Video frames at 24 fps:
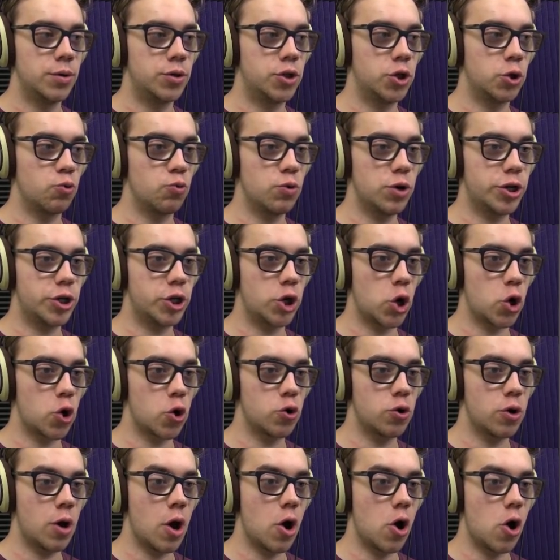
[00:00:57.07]
to
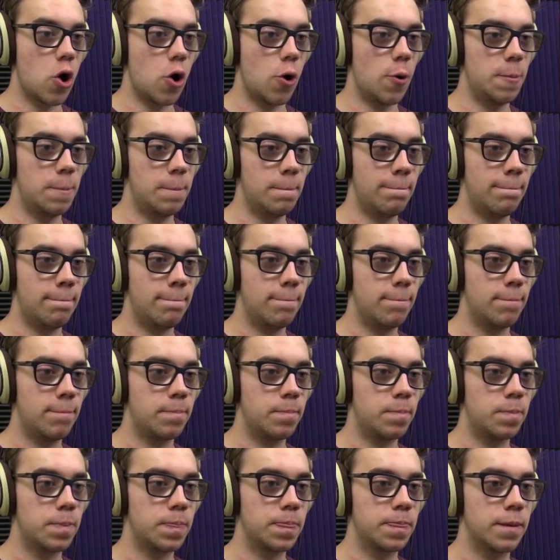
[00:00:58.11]
return home.
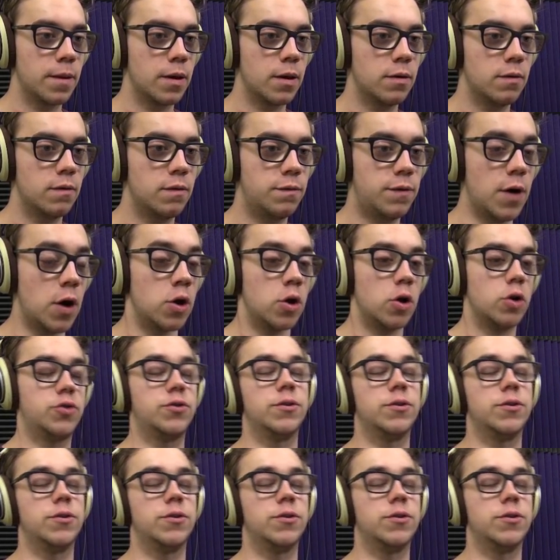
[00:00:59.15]
Fuck.